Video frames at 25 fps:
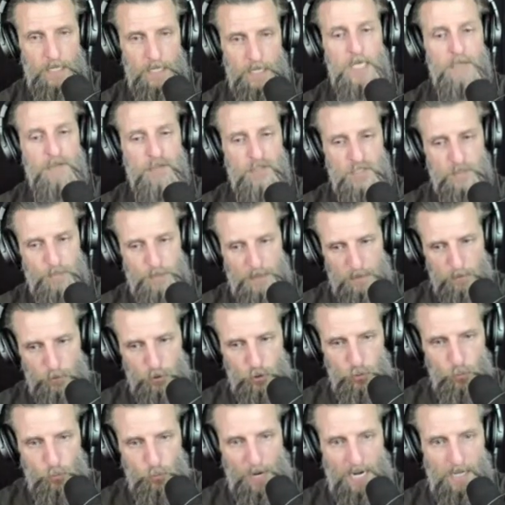
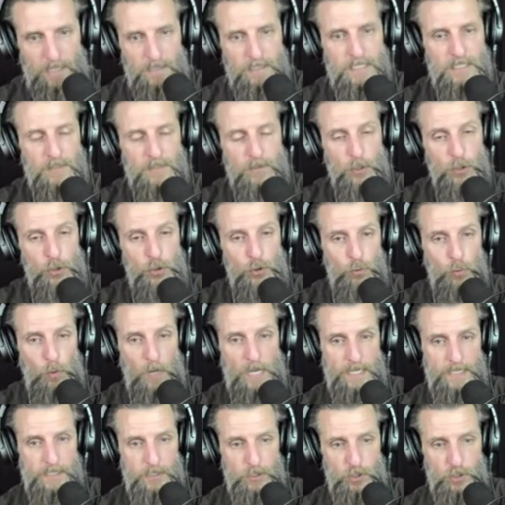Spirituality, the New
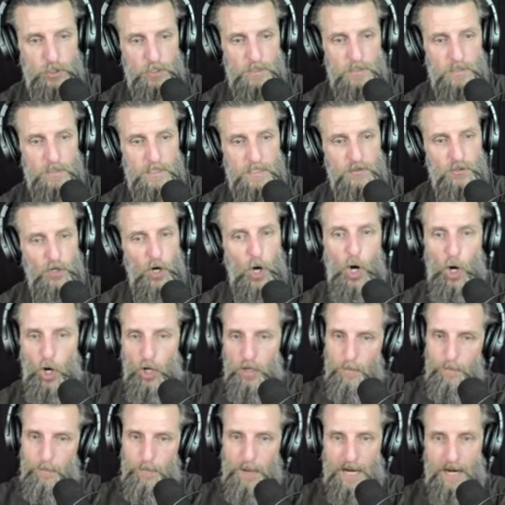Age, it's all
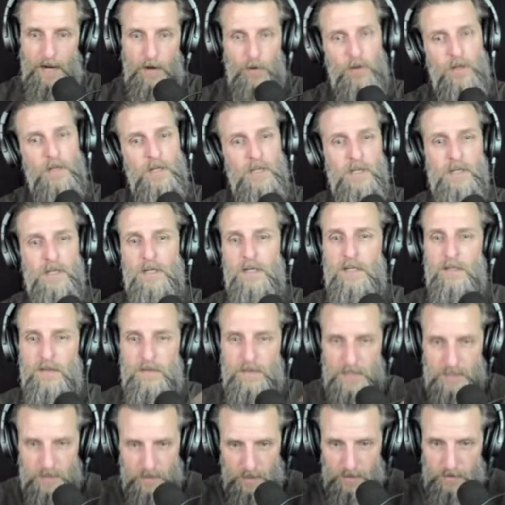about
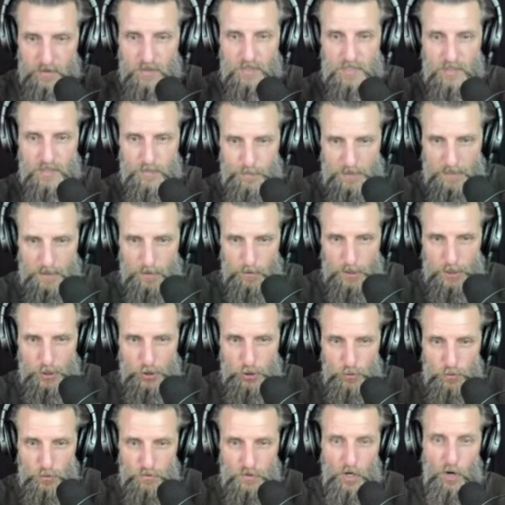the
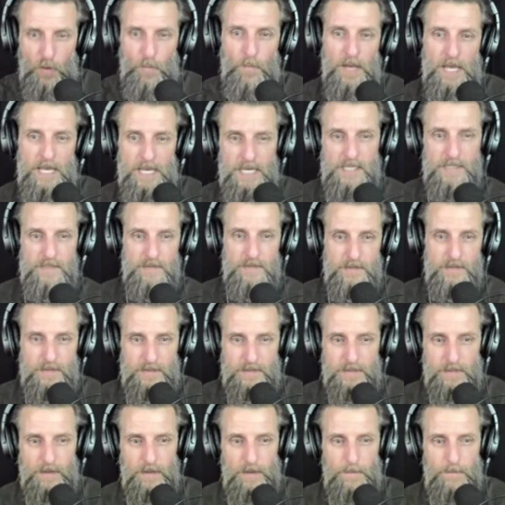spiritual
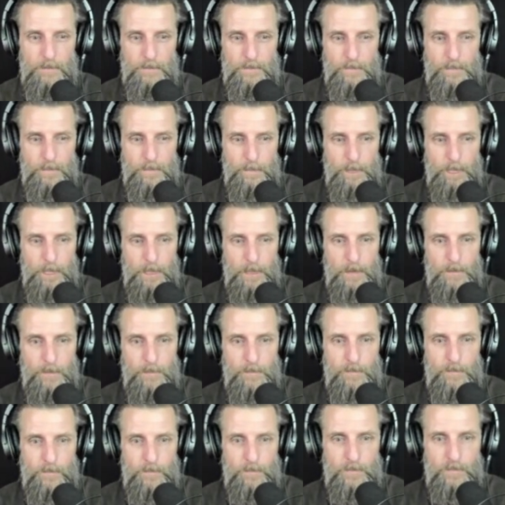domains.
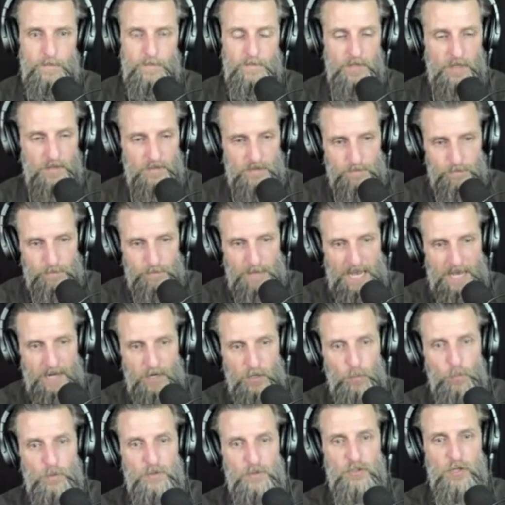Doesn't matter
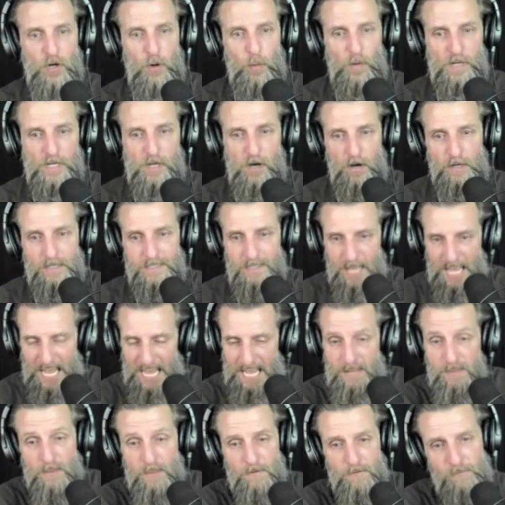what's going on
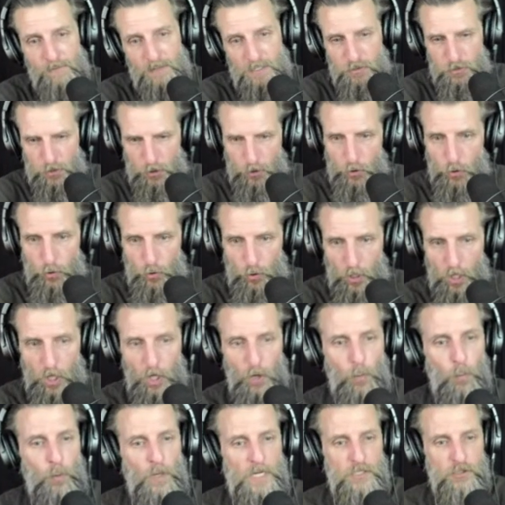in the physical,
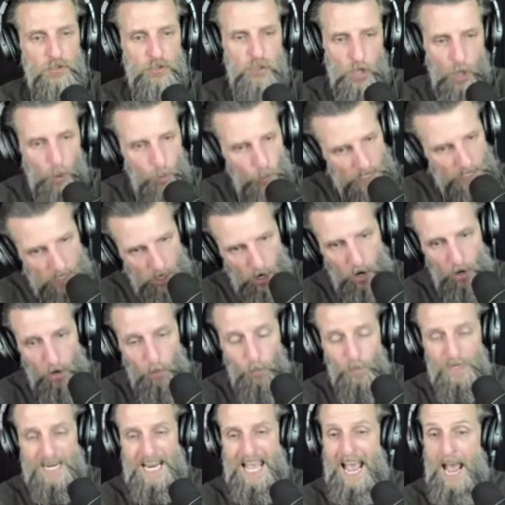what is going on,
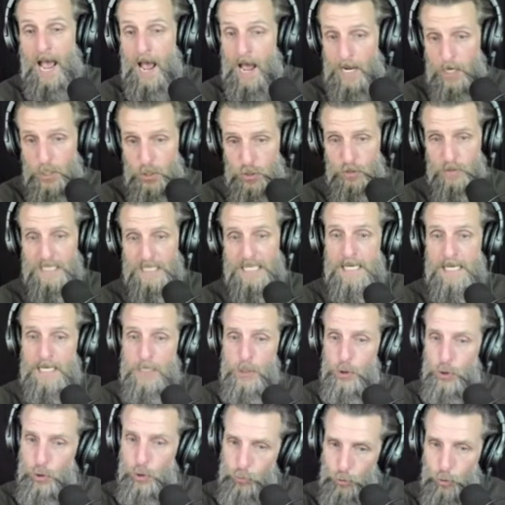what actually in
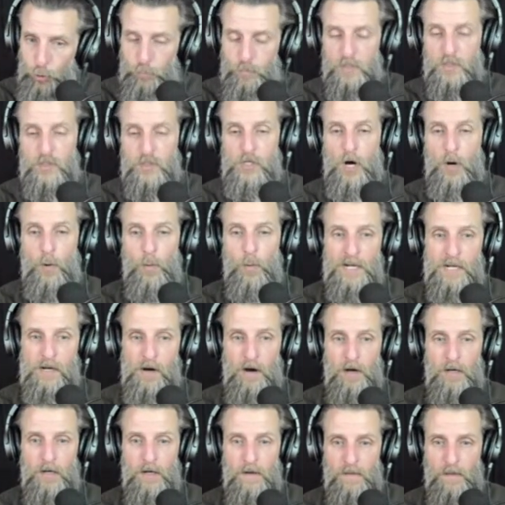truth is going
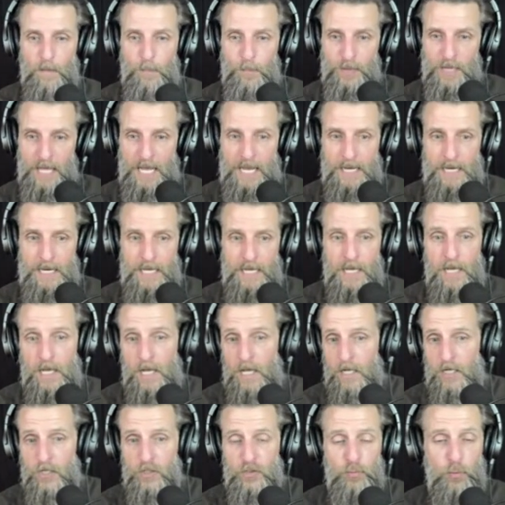on on the planet,
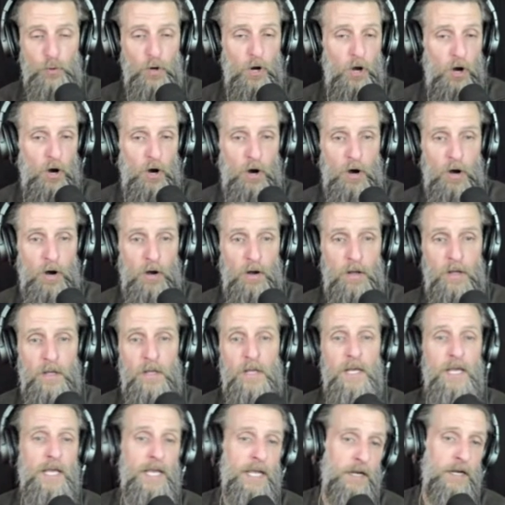because we're all
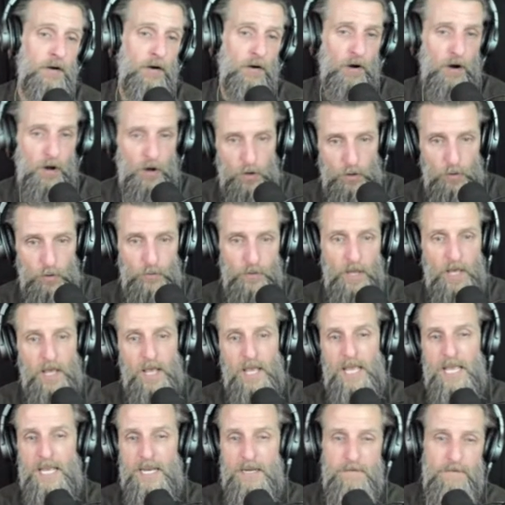in our own
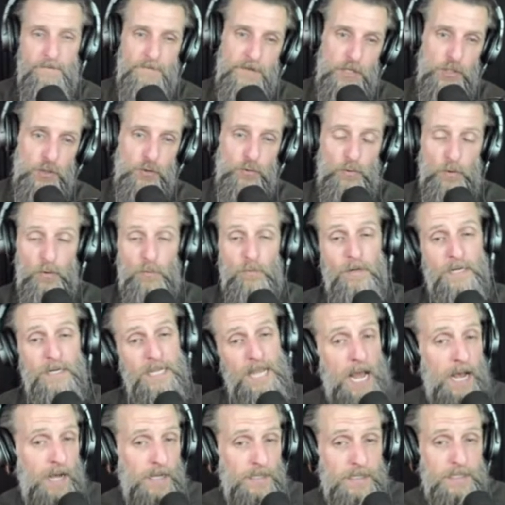individual
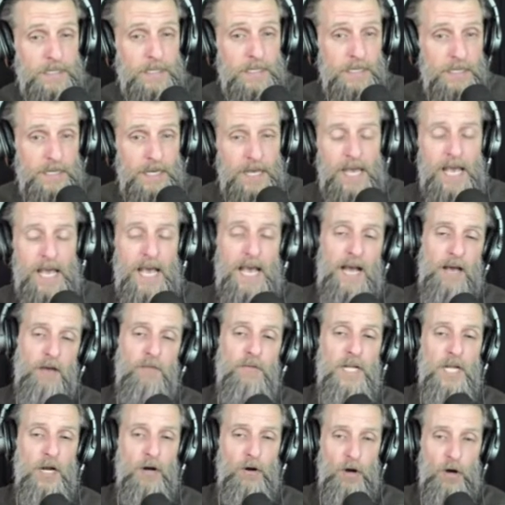reality,
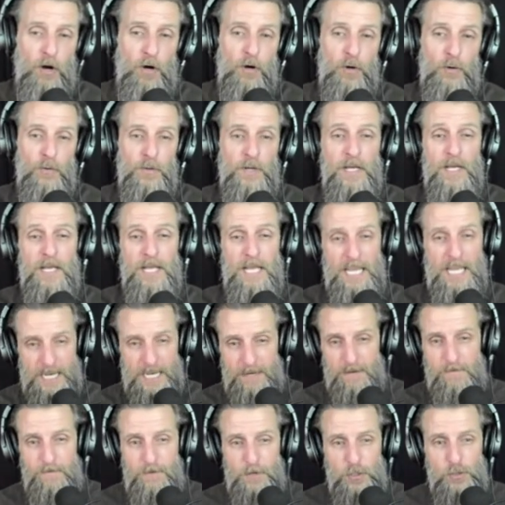having our own
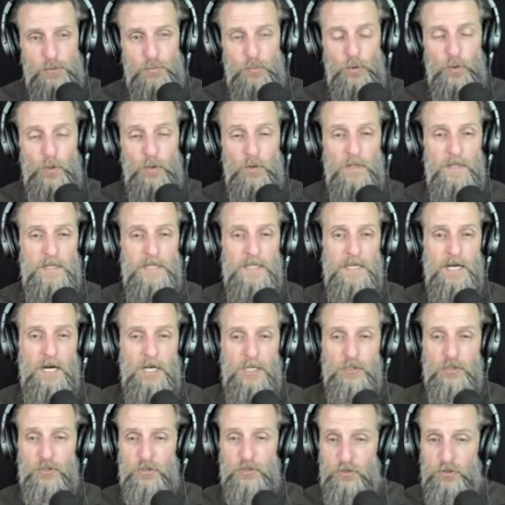individual
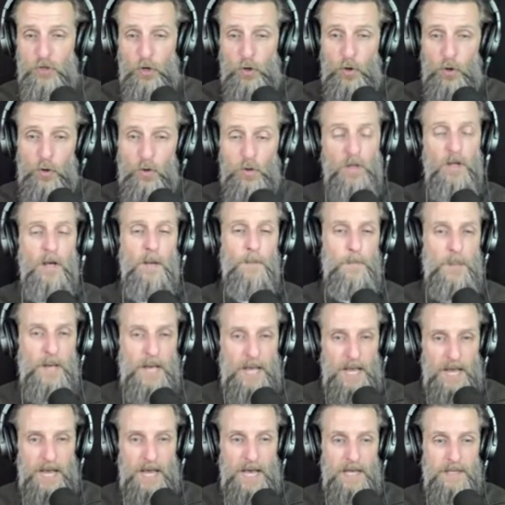soul
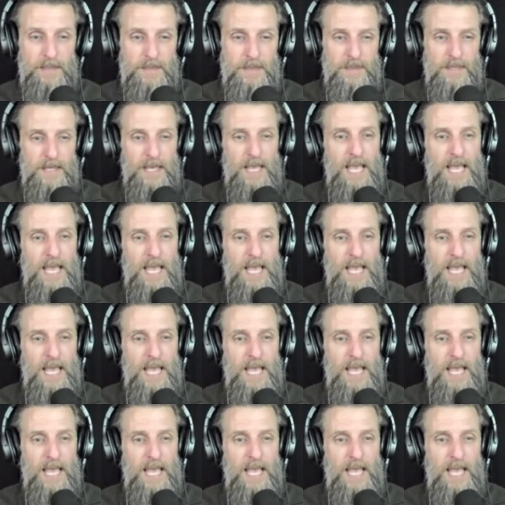path.